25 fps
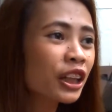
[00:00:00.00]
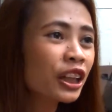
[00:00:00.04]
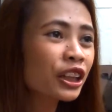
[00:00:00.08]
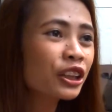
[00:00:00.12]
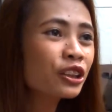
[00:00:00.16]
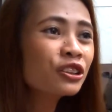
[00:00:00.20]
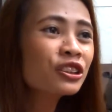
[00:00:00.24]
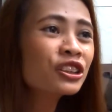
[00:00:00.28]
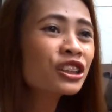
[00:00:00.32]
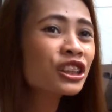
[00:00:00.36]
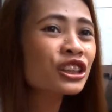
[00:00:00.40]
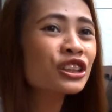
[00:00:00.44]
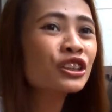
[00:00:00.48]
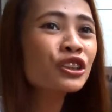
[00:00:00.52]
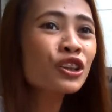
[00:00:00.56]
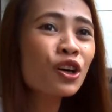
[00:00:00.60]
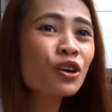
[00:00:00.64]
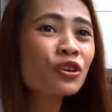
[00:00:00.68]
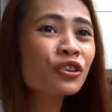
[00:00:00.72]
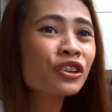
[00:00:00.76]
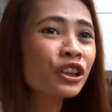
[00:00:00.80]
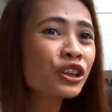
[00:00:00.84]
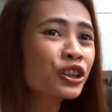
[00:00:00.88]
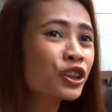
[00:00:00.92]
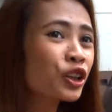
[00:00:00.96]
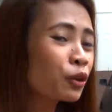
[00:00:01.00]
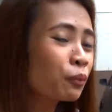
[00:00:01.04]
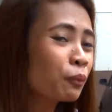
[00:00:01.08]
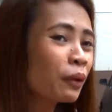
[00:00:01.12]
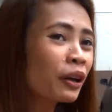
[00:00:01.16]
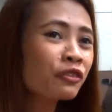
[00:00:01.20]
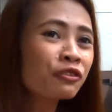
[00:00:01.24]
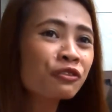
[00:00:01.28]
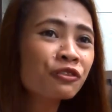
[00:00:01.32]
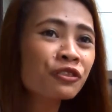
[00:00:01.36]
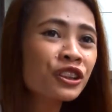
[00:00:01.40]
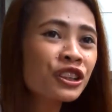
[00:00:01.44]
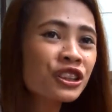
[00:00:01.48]
like, you just know that you're
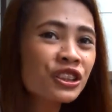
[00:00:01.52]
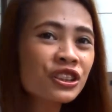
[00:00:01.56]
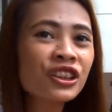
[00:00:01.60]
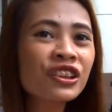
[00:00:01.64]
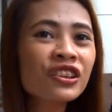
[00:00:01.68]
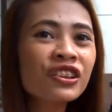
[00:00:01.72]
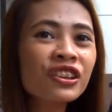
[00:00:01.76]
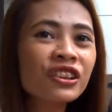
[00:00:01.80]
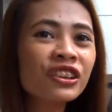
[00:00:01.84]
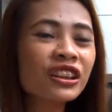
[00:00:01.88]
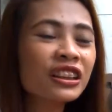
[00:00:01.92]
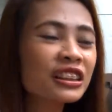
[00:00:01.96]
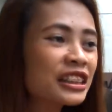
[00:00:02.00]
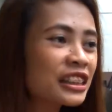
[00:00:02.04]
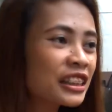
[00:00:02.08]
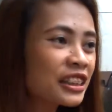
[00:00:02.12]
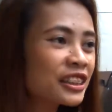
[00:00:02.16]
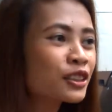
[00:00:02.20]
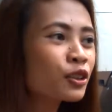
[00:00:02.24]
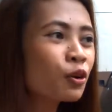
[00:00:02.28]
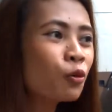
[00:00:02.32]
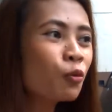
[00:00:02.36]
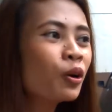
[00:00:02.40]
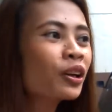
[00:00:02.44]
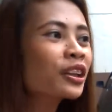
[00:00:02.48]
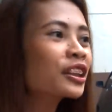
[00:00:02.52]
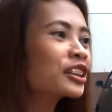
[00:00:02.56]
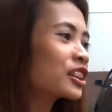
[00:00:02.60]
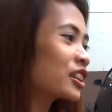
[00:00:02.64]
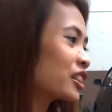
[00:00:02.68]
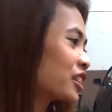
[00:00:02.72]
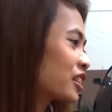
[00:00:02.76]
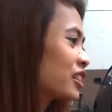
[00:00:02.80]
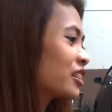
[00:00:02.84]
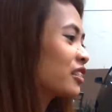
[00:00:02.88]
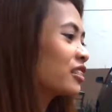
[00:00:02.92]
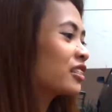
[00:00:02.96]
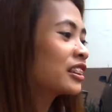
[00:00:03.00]
meant for each other, that she's the
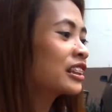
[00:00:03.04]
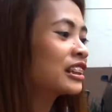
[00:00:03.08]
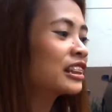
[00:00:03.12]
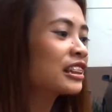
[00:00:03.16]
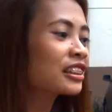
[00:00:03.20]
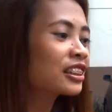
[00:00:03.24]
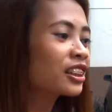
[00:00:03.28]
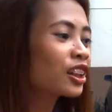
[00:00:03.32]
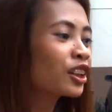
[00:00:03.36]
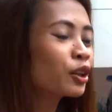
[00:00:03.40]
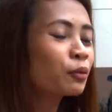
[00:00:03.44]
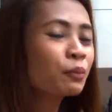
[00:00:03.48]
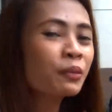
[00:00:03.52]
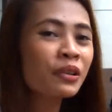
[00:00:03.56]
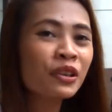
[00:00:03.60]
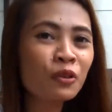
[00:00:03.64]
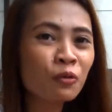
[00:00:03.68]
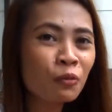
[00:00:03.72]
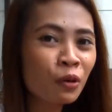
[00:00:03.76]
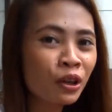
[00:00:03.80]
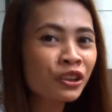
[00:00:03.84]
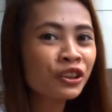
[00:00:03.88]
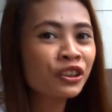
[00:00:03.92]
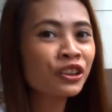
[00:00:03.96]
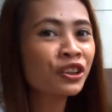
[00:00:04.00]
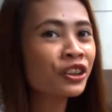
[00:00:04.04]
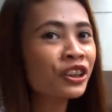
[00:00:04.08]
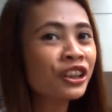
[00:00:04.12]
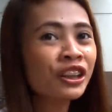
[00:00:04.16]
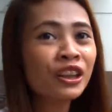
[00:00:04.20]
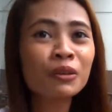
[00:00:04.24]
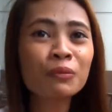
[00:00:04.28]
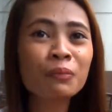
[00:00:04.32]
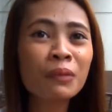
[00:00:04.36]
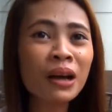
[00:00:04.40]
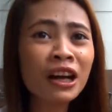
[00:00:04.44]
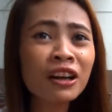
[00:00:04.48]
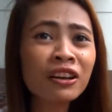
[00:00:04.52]
one, she's gonna be the one that you're
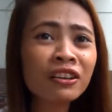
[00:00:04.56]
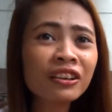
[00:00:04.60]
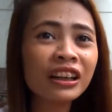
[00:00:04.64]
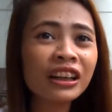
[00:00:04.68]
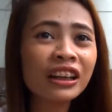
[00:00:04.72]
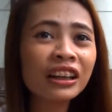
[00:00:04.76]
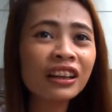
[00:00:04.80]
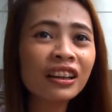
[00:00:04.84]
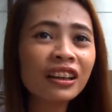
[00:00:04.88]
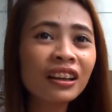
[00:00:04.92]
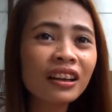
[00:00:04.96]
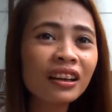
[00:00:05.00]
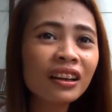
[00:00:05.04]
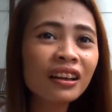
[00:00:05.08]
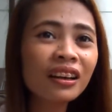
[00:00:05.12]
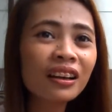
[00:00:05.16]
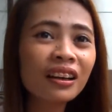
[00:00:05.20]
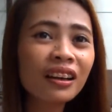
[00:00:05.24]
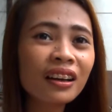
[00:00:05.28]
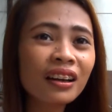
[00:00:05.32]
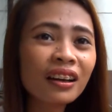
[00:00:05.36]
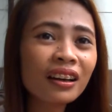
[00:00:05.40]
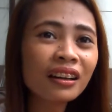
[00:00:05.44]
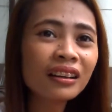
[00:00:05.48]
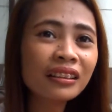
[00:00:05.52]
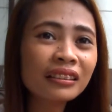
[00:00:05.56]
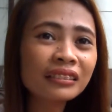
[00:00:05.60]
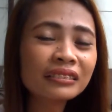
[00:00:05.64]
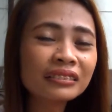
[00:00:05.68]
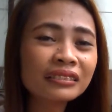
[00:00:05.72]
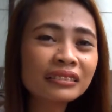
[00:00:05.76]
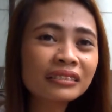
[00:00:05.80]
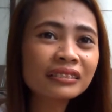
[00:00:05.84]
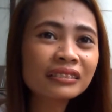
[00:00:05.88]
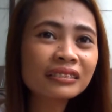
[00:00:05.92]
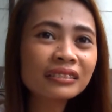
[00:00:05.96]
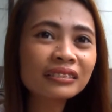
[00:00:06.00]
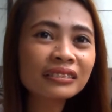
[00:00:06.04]
gonna marry,
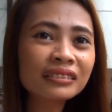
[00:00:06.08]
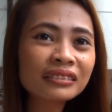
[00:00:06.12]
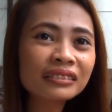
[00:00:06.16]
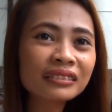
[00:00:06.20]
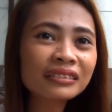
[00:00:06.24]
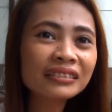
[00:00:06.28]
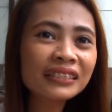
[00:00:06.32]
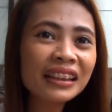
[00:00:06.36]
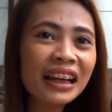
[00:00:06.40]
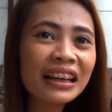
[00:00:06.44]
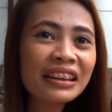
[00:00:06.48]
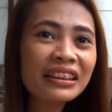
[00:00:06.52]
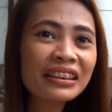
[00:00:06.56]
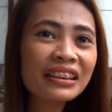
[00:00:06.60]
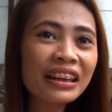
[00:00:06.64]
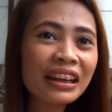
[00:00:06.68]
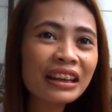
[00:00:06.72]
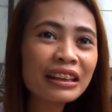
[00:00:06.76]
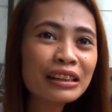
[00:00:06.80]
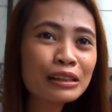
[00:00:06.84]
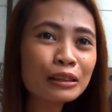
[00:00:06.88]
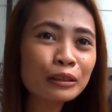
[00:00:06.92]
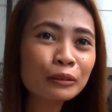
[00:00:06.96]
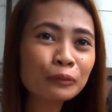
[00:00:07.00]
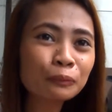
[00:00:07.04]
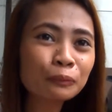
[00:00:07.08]
I think.